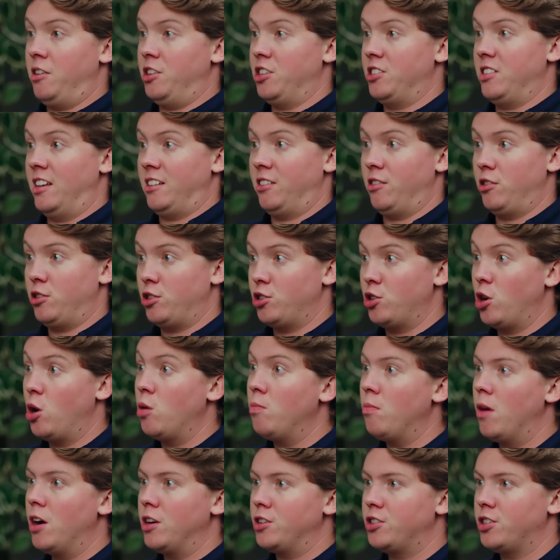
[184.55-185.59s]
And just like there's
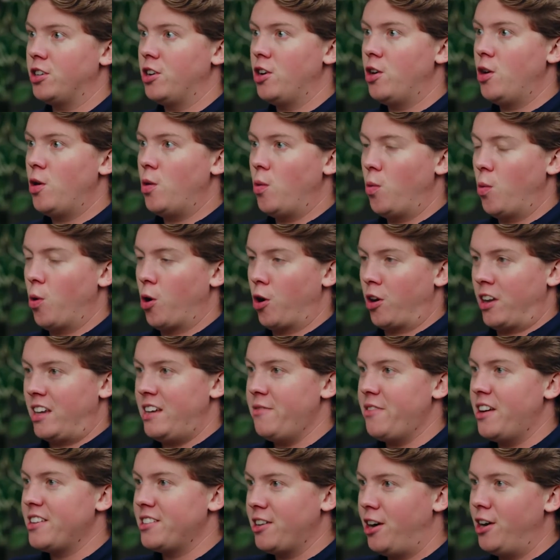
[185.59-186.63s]
so much work,
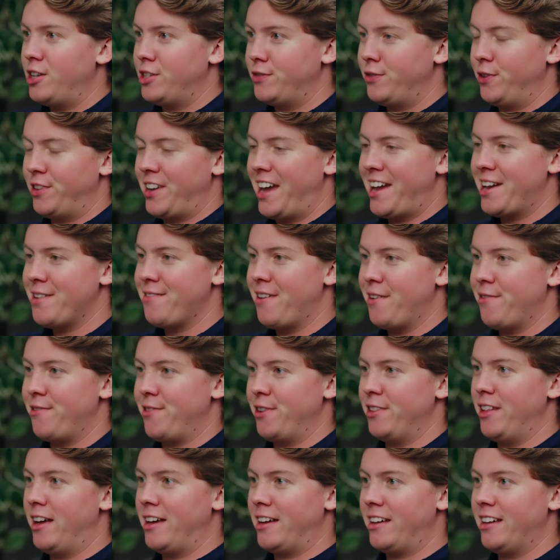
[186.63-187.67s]
even as a Huntsville native, I
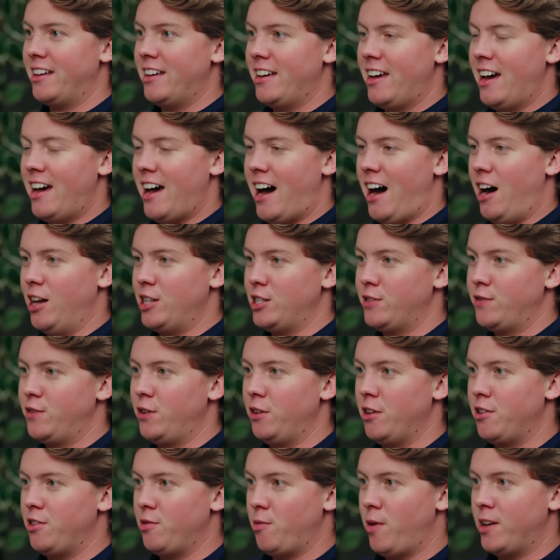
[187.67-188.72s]
feel like
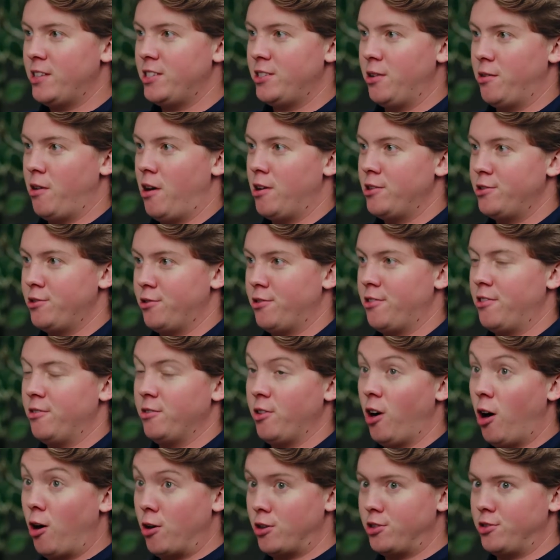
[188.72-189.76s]
Huntsville and the Redstone
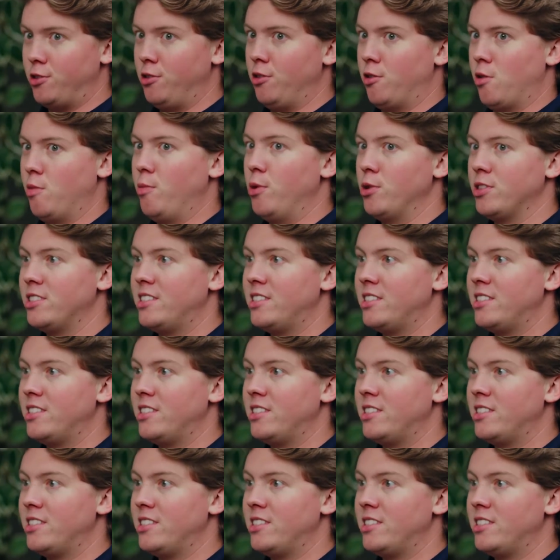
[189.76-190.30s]
Arsenal are almost